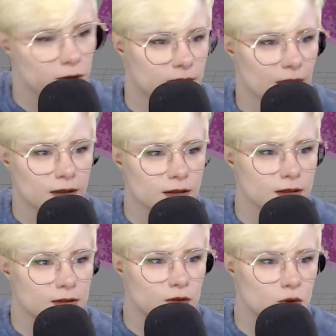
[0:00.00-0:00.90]
seconds
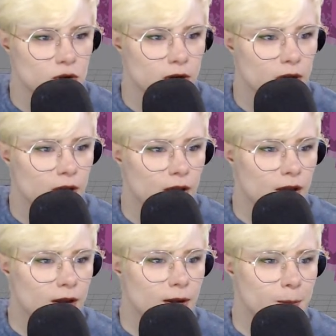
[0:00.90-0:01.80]
in the future.
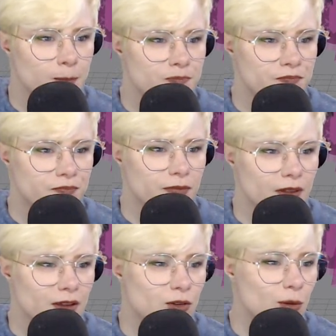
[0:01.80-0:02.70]

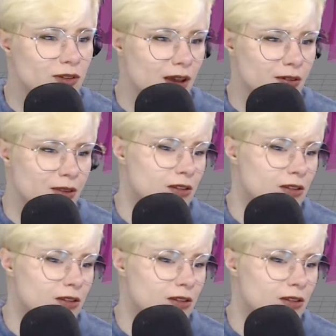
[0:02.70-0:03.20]
So I'm saving this